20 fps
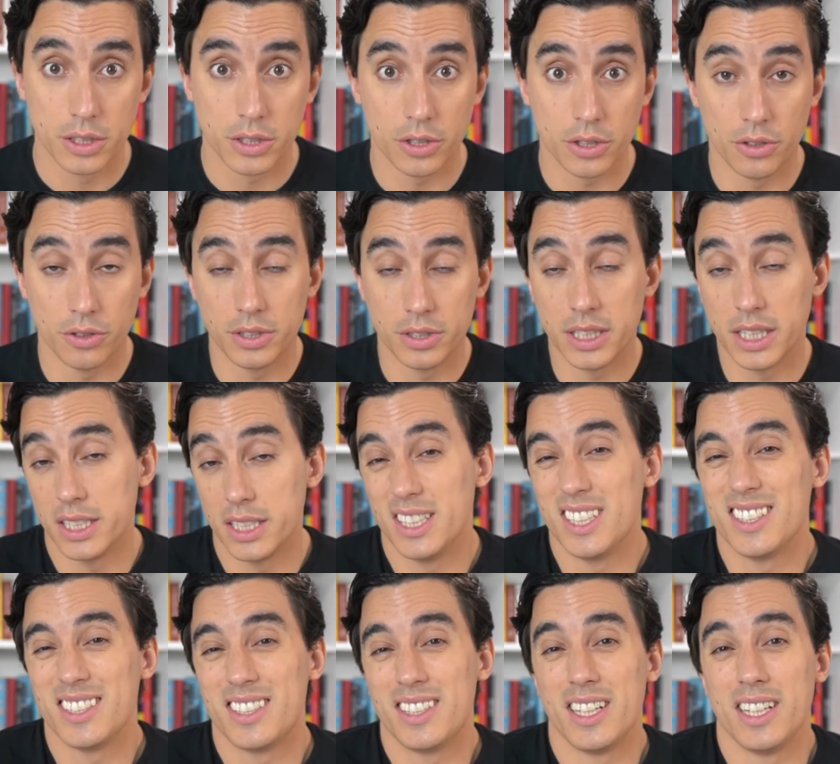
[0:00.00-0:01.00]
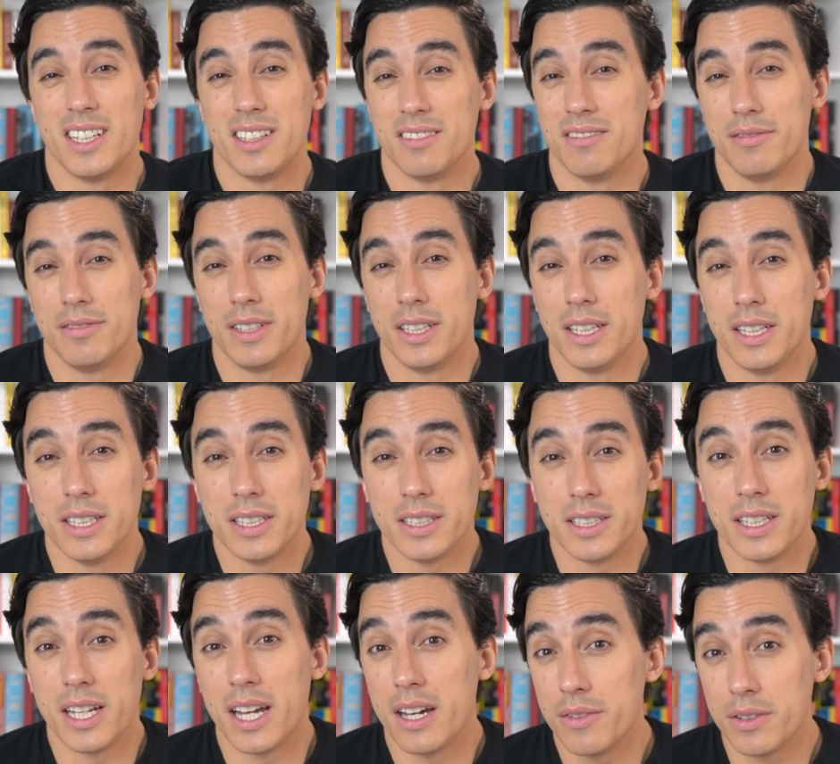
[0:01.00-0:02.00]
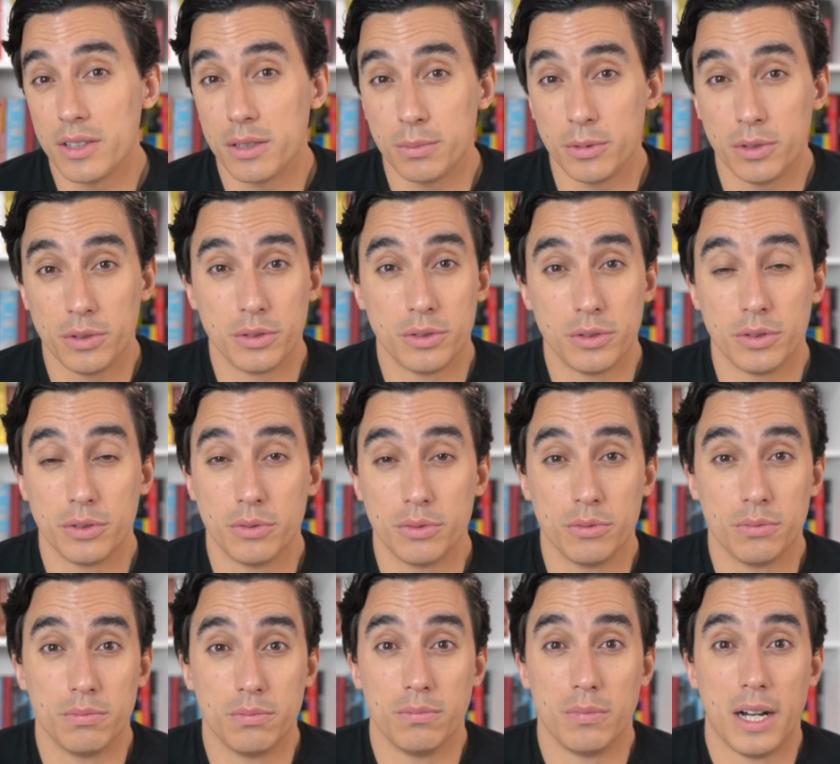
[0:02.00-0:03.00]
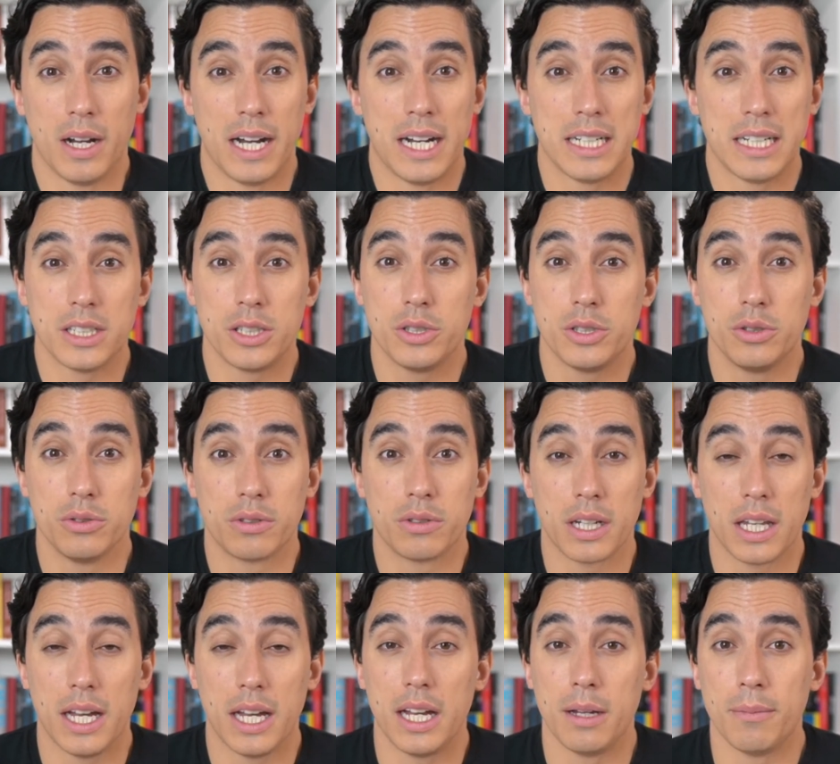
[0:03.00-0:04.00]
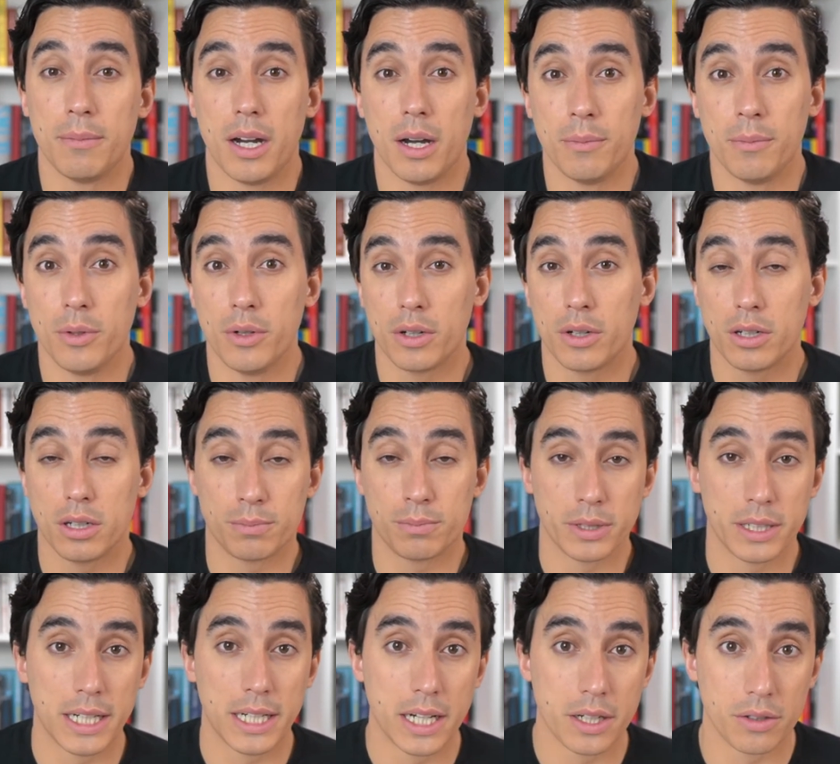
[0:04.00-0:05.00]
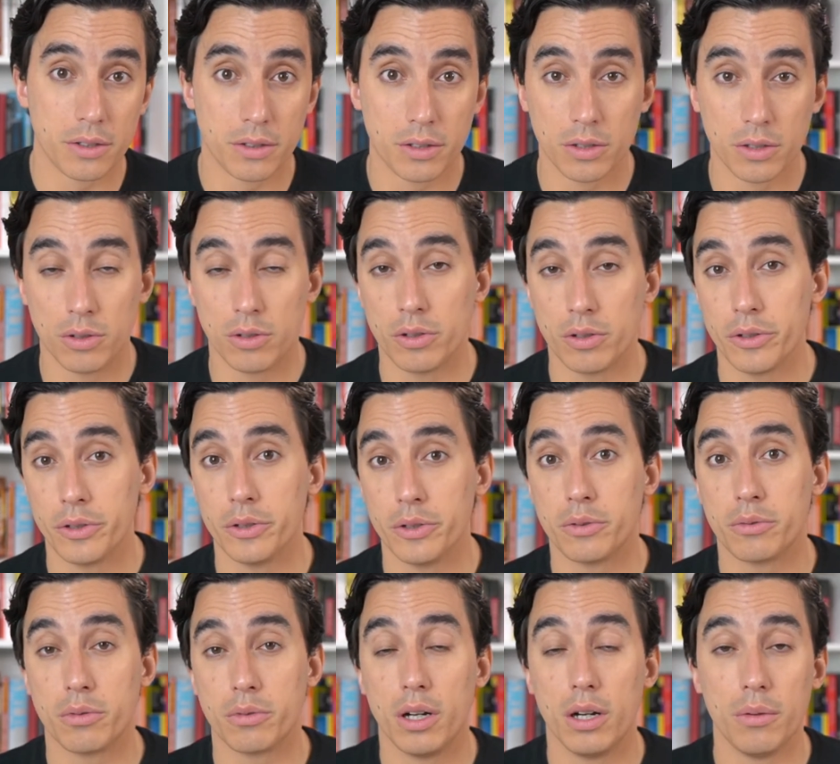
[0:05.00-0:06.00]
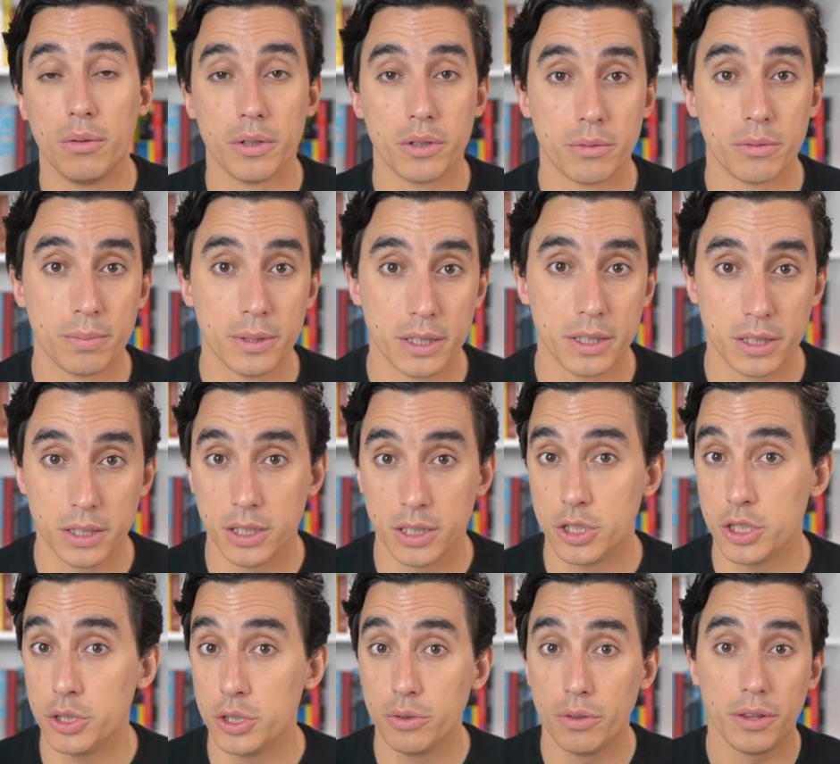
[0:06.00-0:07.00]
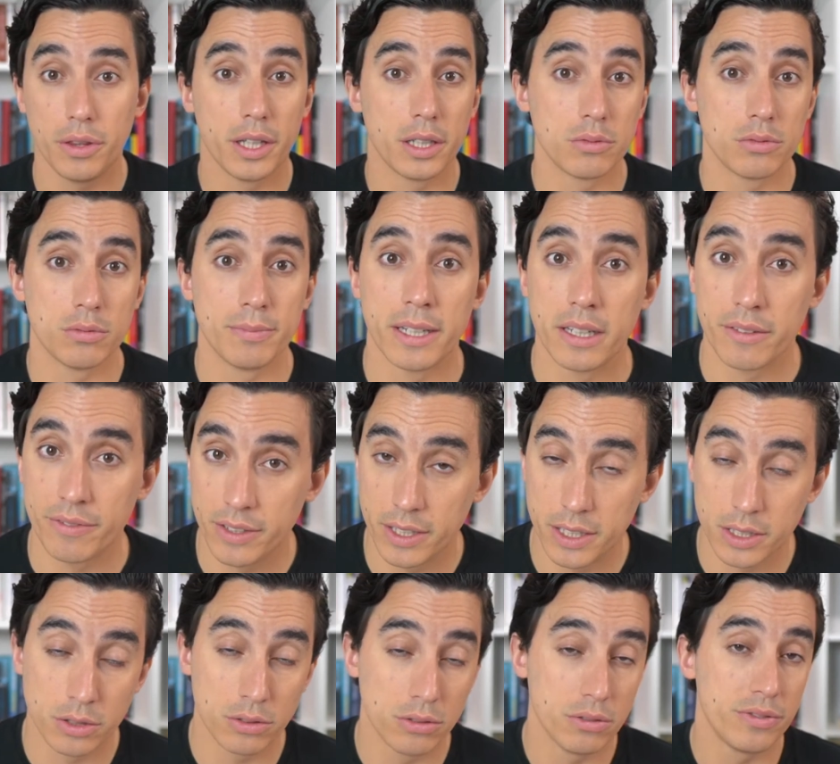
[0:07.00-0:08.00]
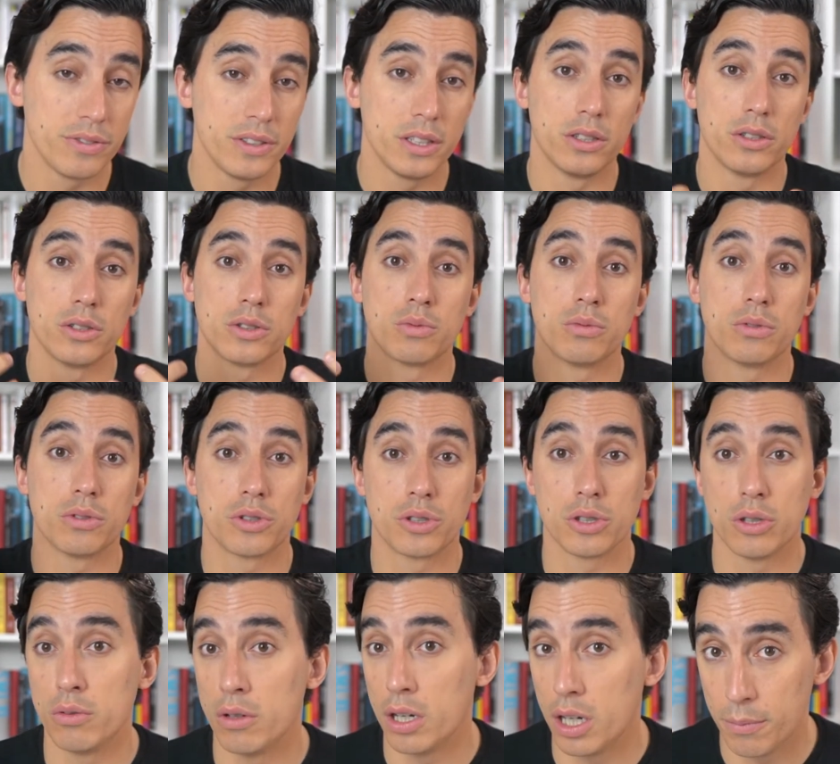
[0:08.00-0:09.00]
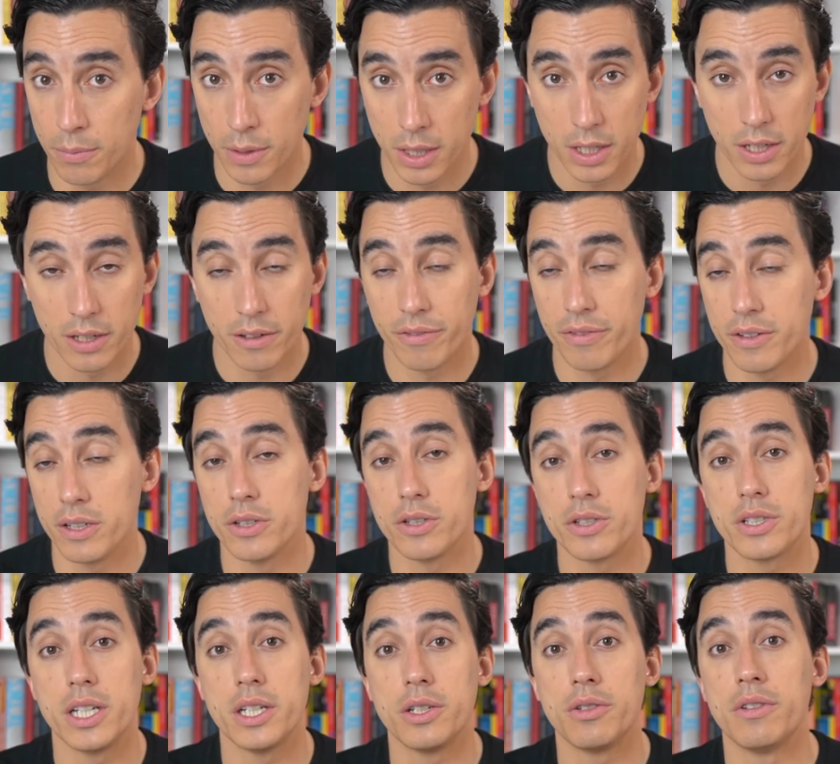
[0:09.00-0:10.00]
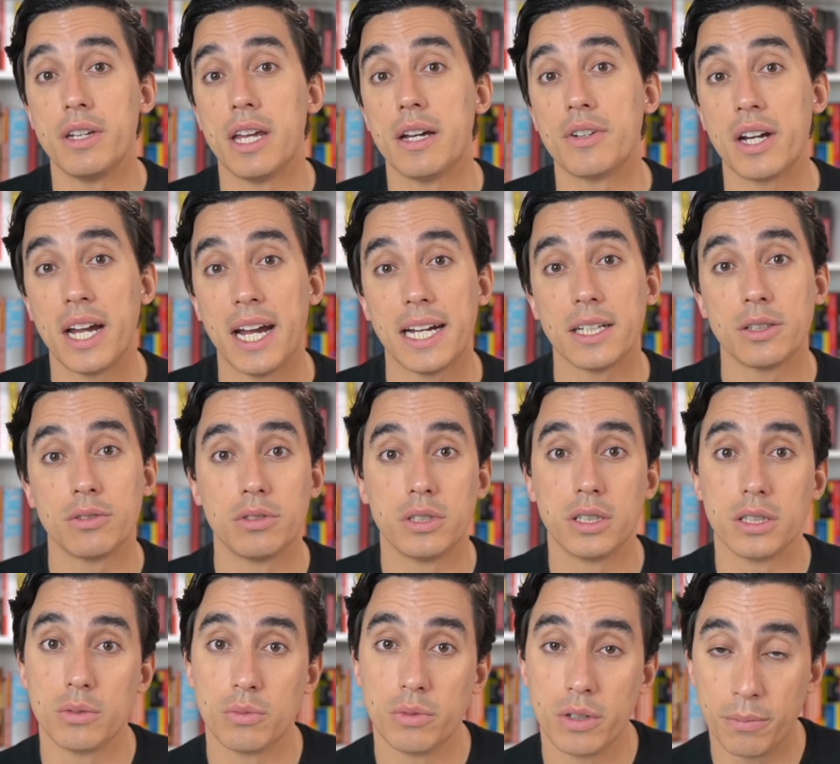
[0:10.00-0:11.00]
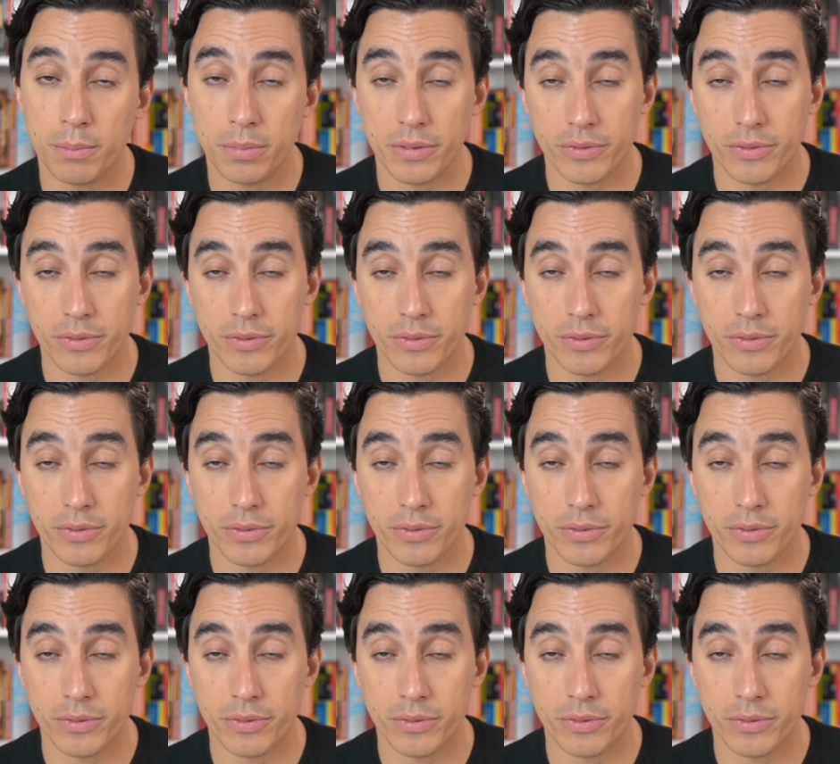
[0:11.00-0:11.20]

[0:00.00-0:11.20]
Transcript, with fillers: So the idea is that it is inevitable to, as you climb up the corporate ladder or you grow in your business, new things will manifest, new fears will show up, fears that you never had to deal with